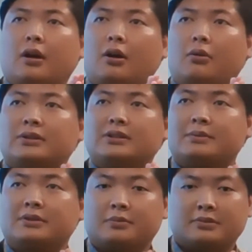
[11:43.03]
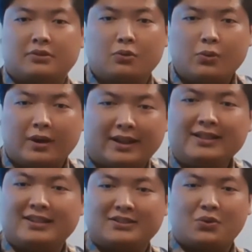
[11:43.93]
What types of, ooh, I
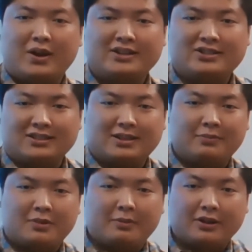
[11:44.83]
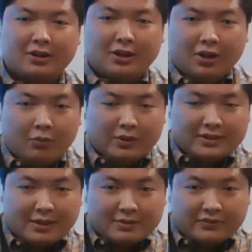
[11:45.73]
like these questions. Keep them coming.
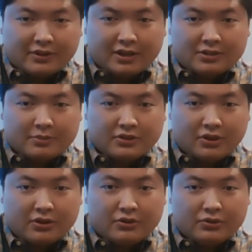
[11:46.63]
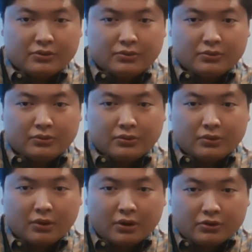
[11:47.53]
What types of customers are you
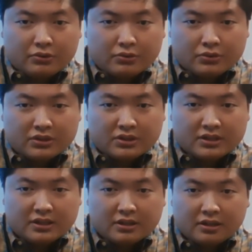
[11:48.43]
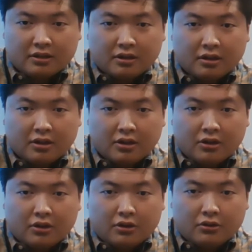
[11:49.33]
seeing
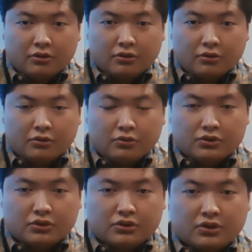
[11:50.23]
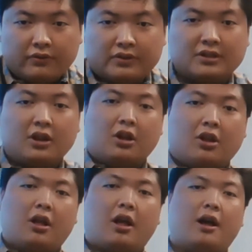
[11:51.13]
use your service?
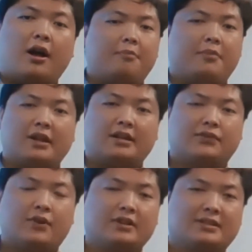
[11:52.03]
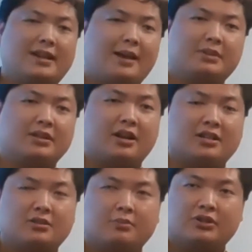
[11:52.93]
As far as the types of
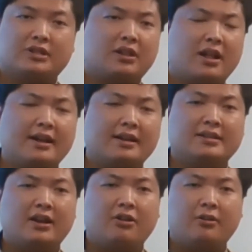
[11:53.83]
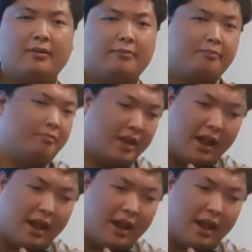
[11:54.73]
customers and clientele,